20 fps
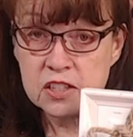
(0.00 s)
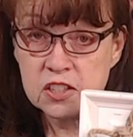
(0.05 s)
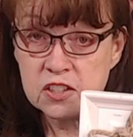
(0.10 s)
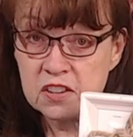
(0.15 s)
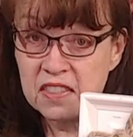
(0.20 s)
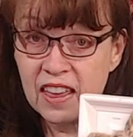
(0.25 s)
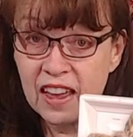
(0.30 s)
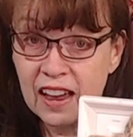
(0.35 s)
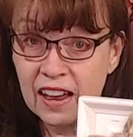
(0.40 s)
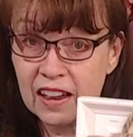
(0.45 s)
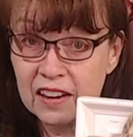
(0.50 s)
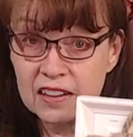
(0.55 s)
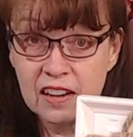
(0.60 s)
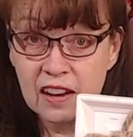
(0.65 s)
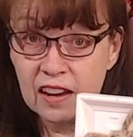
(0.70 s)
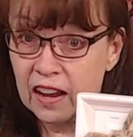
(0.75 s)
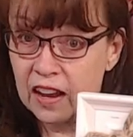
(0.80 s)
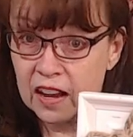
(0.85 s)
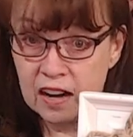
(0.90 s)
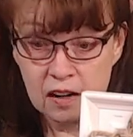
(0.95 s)
to that
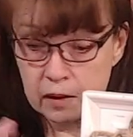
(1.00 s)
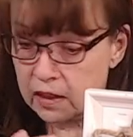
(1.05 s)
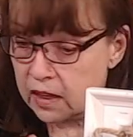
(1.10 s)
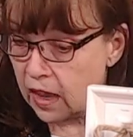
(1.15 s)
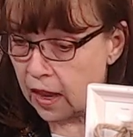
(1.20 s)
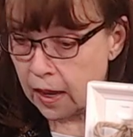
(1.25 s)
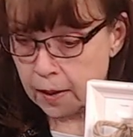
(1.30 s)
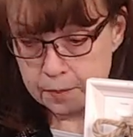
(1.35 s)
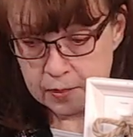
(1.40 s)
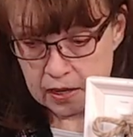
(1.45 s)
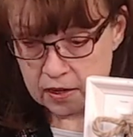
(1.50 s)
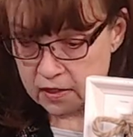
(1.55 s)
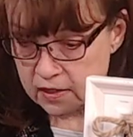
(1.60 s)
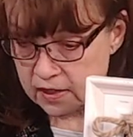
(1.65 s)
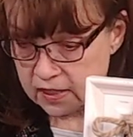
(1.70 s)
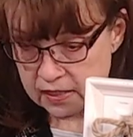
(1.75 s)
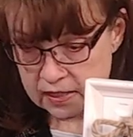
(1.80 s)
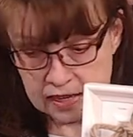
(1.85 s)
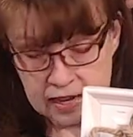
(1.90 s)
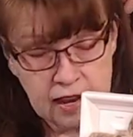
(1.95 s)
at a lot better
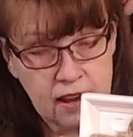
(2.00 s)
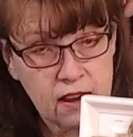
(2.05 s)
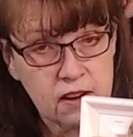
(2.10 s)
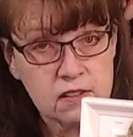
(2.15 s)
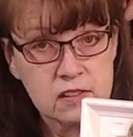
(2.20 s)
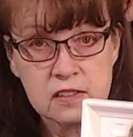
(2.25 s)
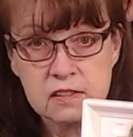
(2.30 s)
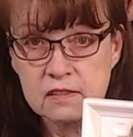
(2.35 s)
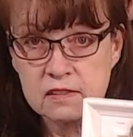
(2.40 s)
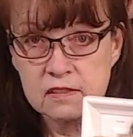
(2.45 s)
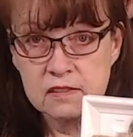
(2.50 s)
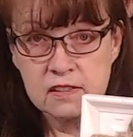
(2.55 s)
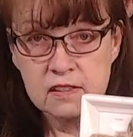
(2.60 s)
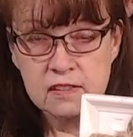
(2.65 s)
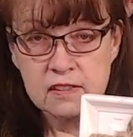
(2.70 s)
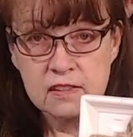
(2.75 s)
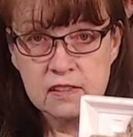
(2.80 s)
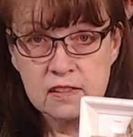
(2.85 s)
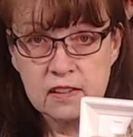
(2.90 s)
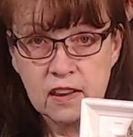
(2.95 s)
discount
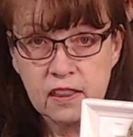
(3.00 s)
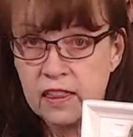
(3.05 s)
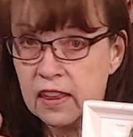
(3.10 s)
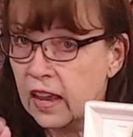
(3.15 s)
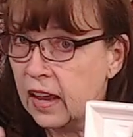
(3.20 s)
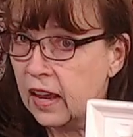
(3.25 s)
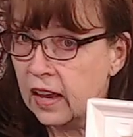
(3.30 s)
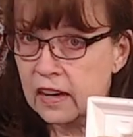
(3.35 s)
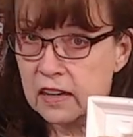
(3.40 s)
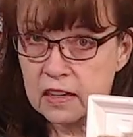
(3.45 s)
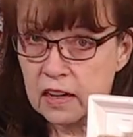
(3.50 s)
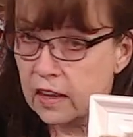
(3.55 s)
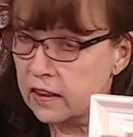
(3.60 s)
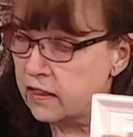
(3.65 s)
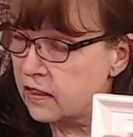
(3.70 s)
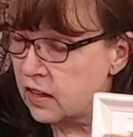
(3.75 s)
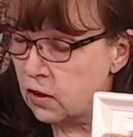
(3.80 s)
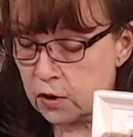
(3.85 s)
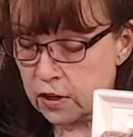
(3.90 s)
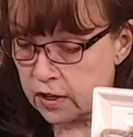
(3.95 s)
than
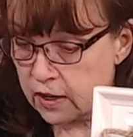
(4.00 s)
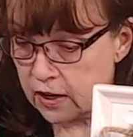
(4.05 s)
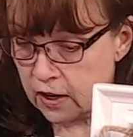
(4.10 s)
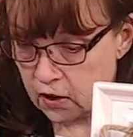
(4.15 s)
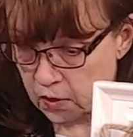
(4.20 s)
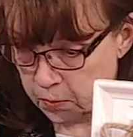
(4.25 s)
the ordinary